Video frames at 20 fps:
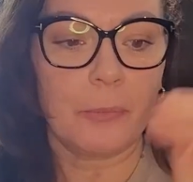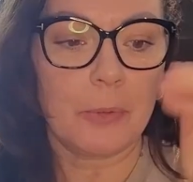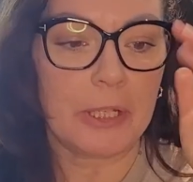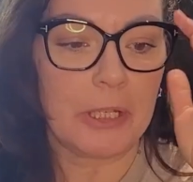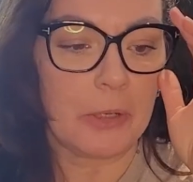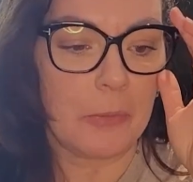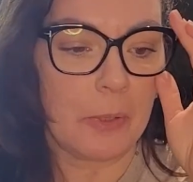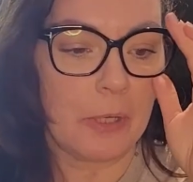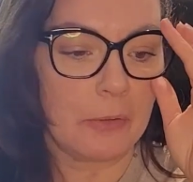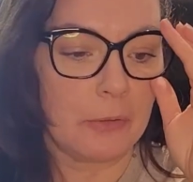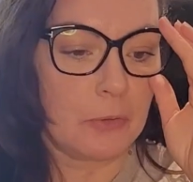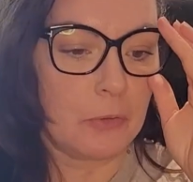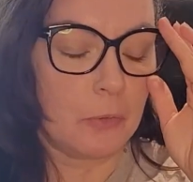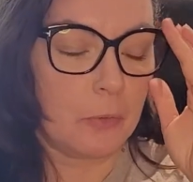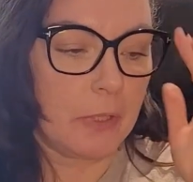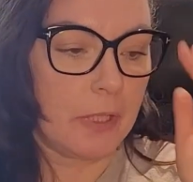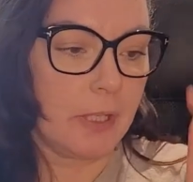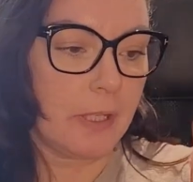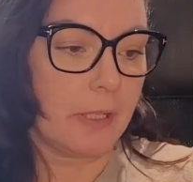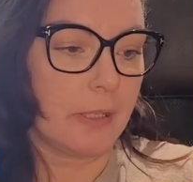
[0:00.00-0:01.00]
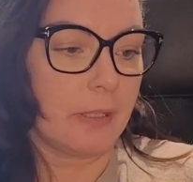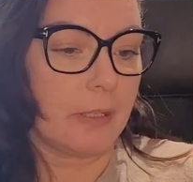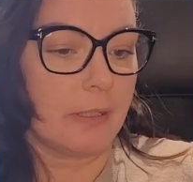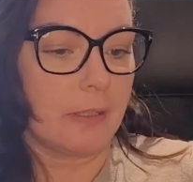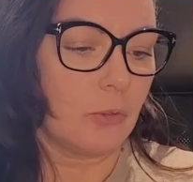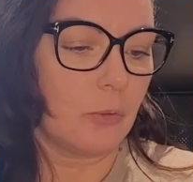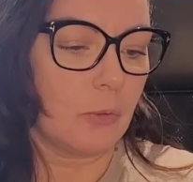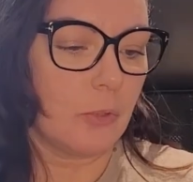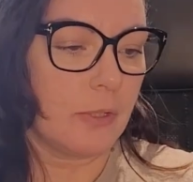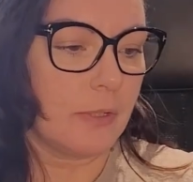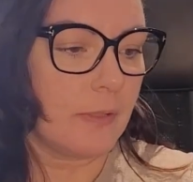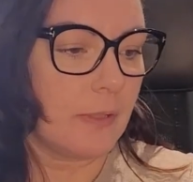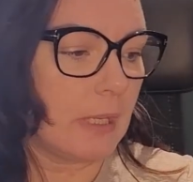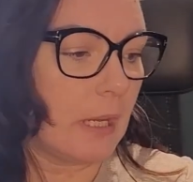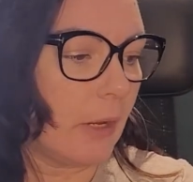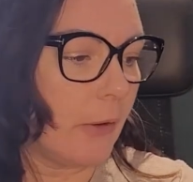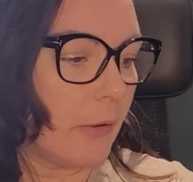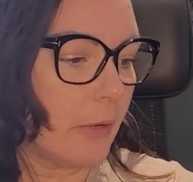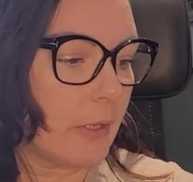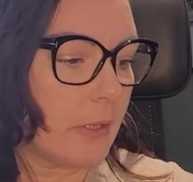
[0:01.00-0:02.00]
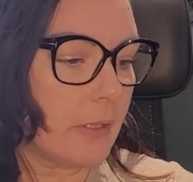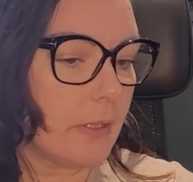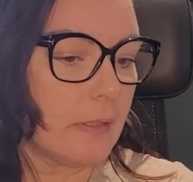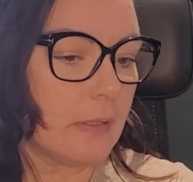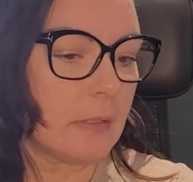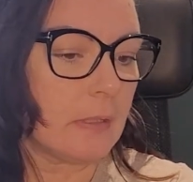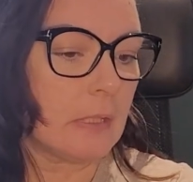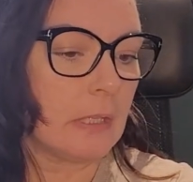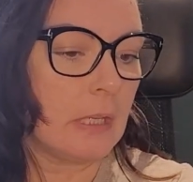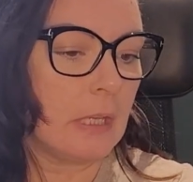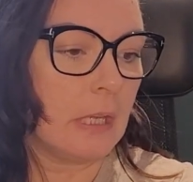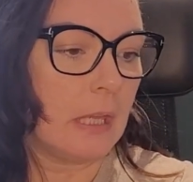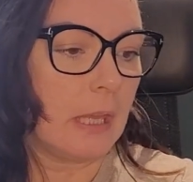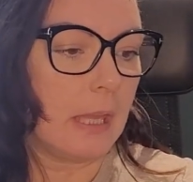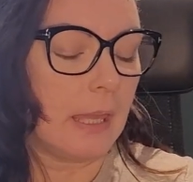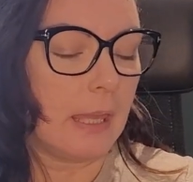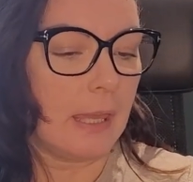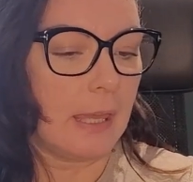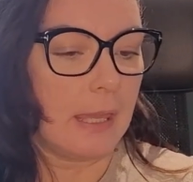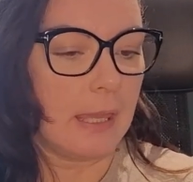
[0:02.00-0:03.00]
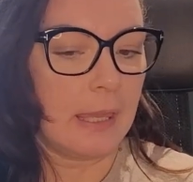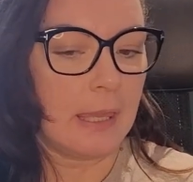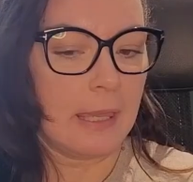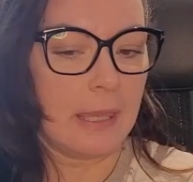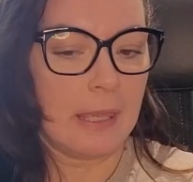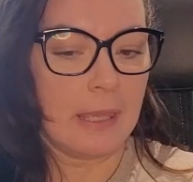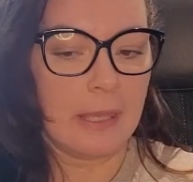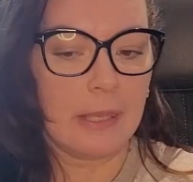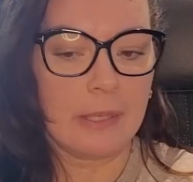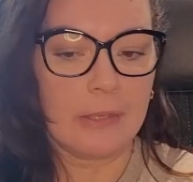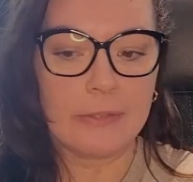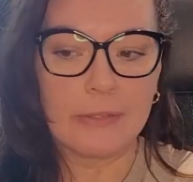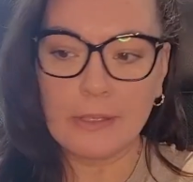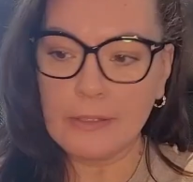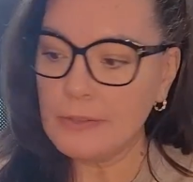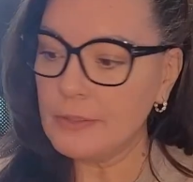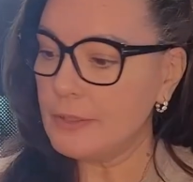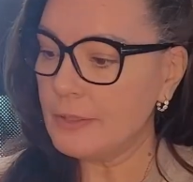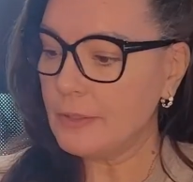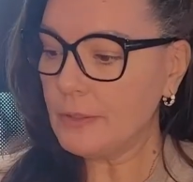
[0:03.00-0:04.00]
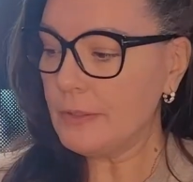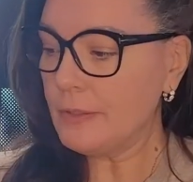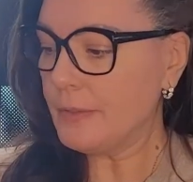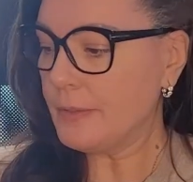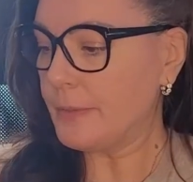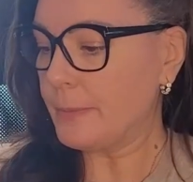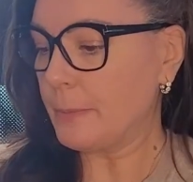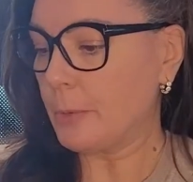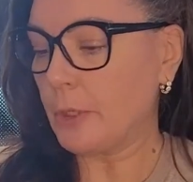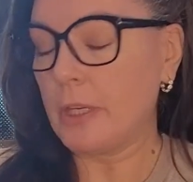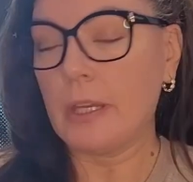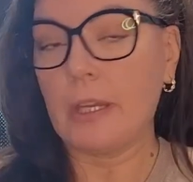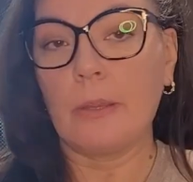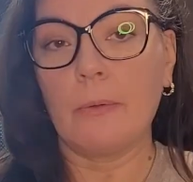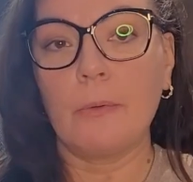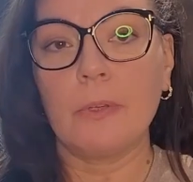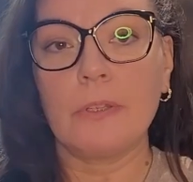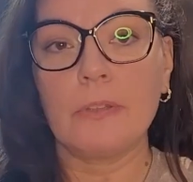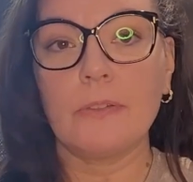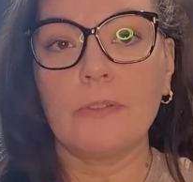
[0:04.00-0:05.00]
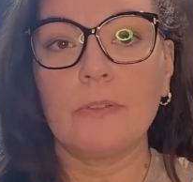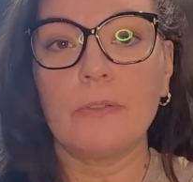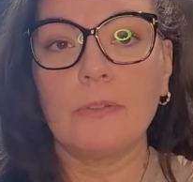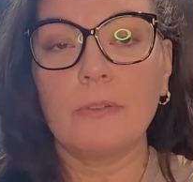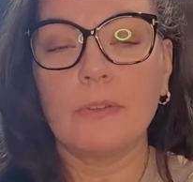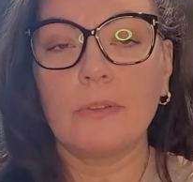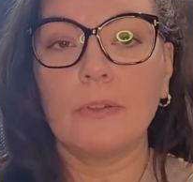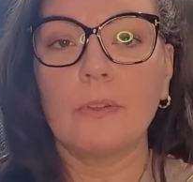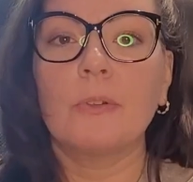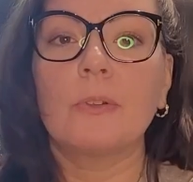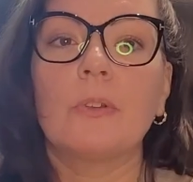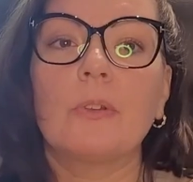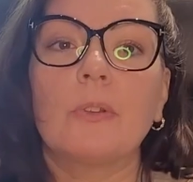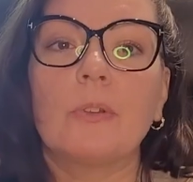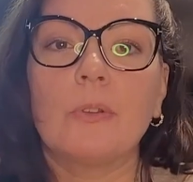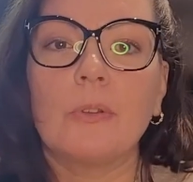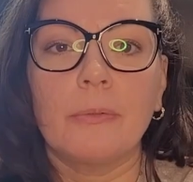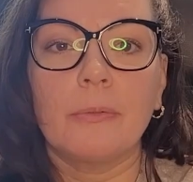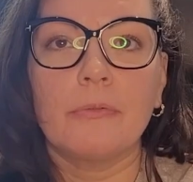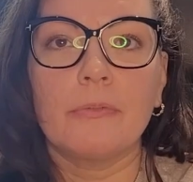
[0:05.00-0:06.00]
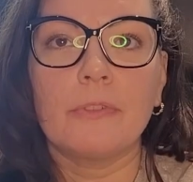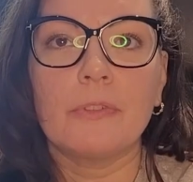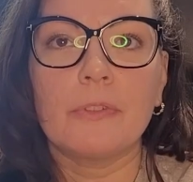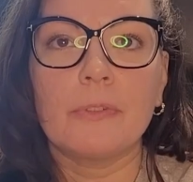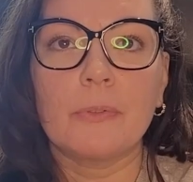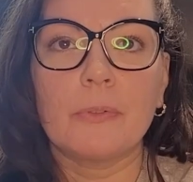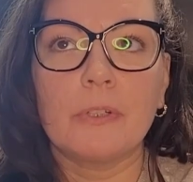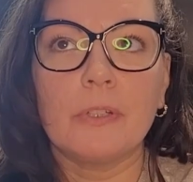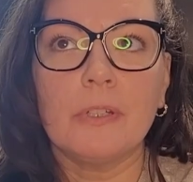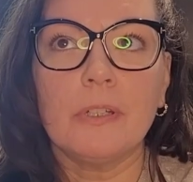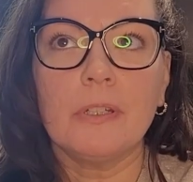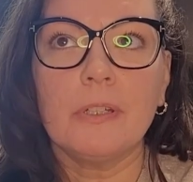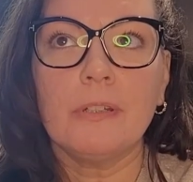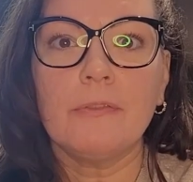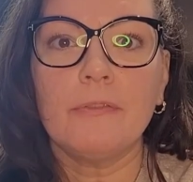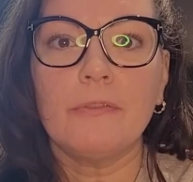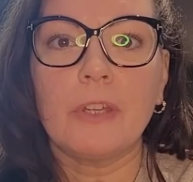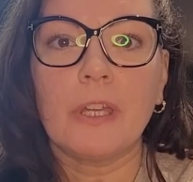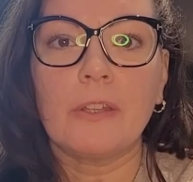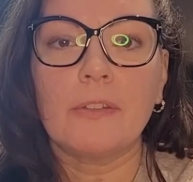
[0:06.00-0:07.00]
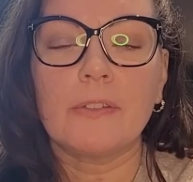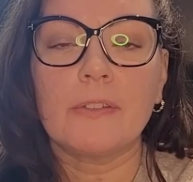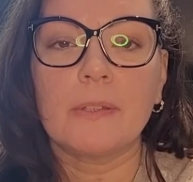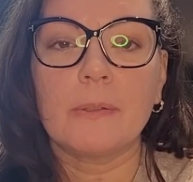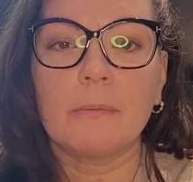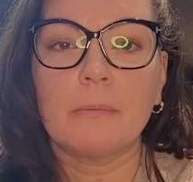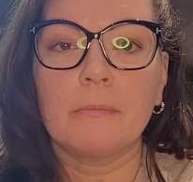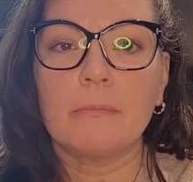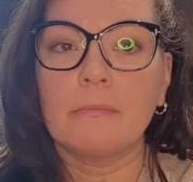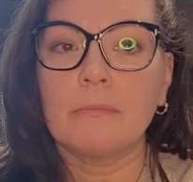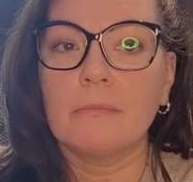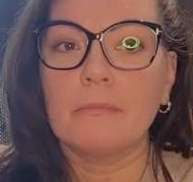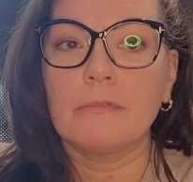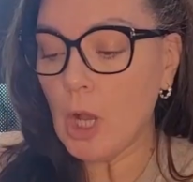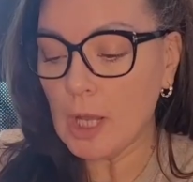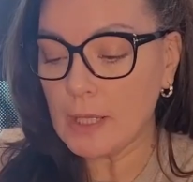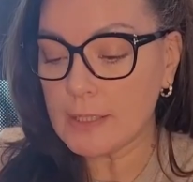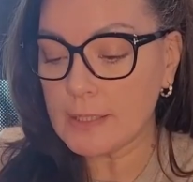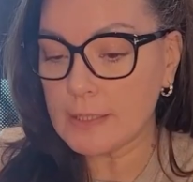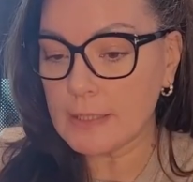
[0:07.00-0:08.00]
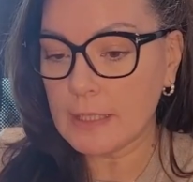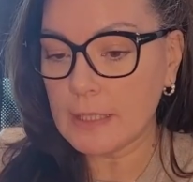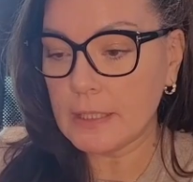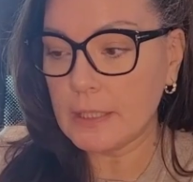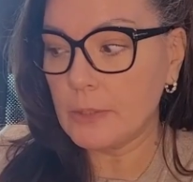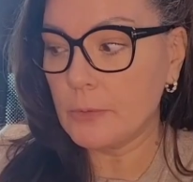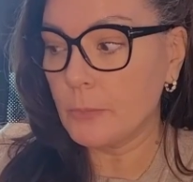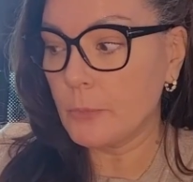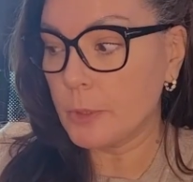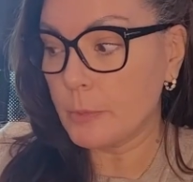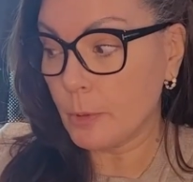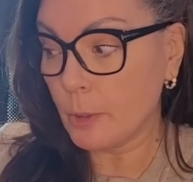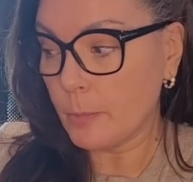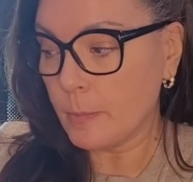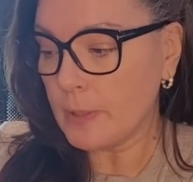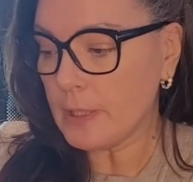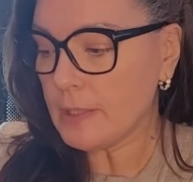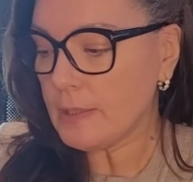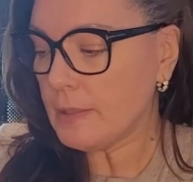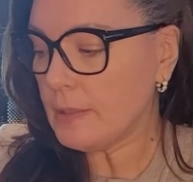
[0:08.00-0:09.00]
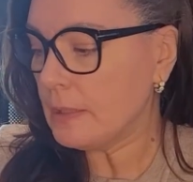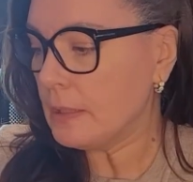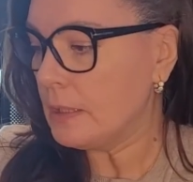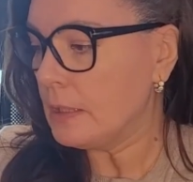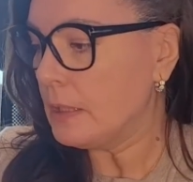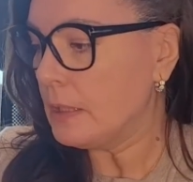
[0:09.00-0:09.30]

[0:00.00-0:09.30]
running around doing chores and errands, and I did good this morning. Went to the local thrift store, found some pots that I can repurpose.